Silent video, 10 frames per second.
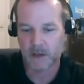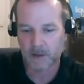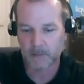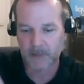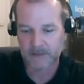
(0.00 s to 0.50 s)

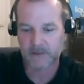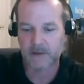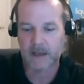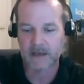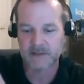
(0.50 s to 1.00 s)
method
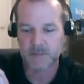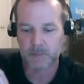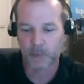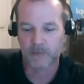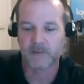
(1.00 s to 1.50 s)
that has been
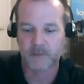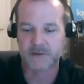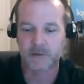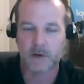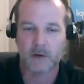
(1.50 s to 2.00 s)
proven for
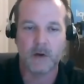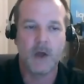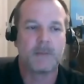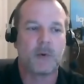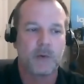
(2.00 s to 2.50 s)
so long,
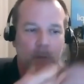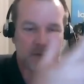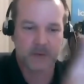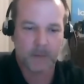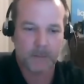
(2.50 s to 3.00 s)
but we want
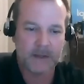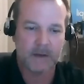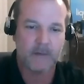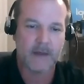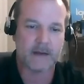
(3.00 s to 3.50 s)
to append
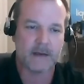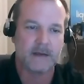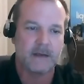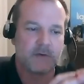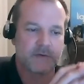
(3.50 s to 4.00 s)
to that and
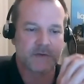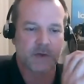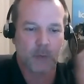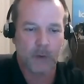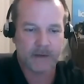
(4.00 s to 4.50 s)
give users a
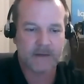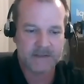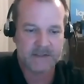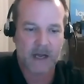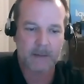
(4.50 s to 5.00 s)
quick
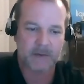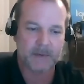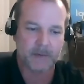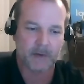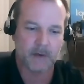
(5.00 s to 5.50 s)
desktop to be
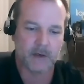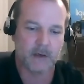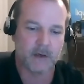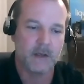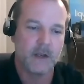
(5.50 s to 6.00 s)
able to log
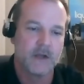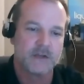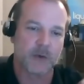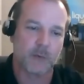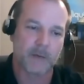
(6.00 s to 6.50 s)
on.
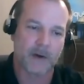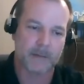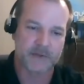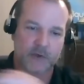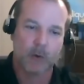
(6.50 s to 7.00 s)
So we were
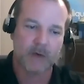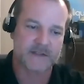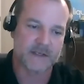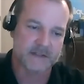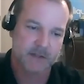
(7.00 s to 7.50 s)
able to
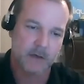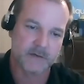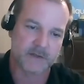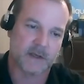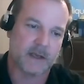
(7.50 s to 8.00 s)
coexist
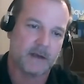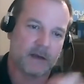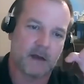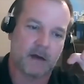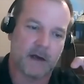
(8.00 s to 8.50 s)
those and
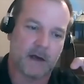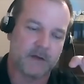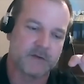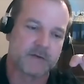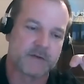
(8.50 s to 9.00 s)
allow
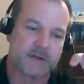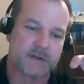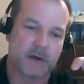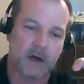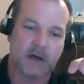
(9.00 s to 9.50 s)
users
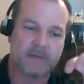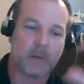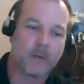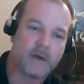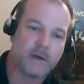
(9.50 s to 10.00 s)
to log off of
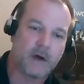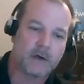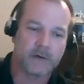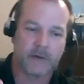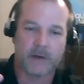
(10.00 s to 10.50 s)
one, log
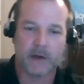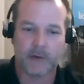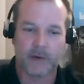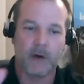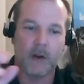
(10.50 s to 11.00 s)
on to the
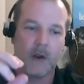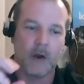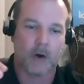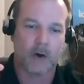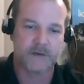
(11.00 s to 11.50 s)
other,
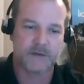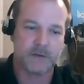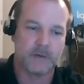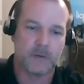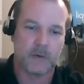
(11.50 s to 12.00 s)
or
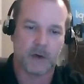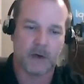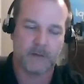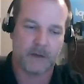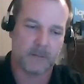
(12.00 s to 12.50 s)
to
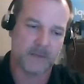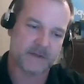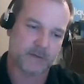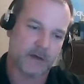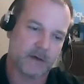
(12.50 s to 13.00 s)
the
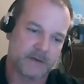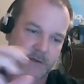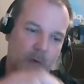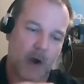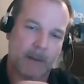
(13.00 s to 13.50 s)
administrator
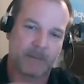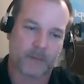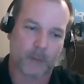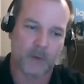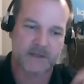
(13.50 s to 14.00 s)
to opt
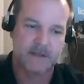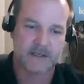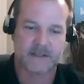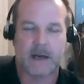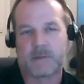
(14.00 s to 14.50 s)
for which
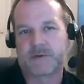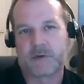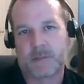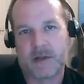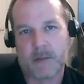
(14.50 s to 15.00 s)
desktop was
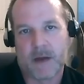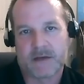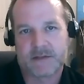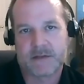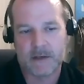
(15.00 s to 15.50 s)
going to be the
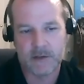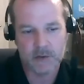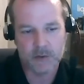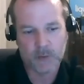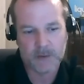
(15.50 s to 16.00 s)
best. And
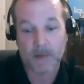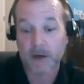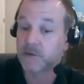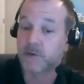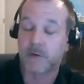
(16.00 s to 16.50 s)
we
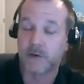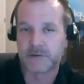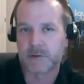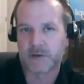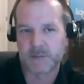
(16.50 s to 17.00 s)
monitor their
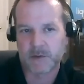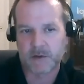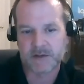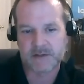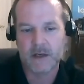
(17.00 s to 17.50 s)
user
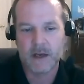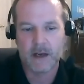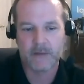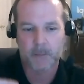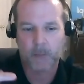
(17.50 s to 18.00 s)
experience
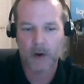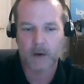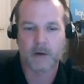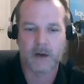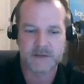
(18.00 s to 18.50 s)
and their
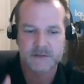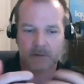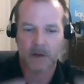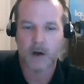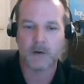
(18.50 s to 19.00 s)
progress
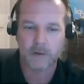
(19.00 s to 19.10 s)
all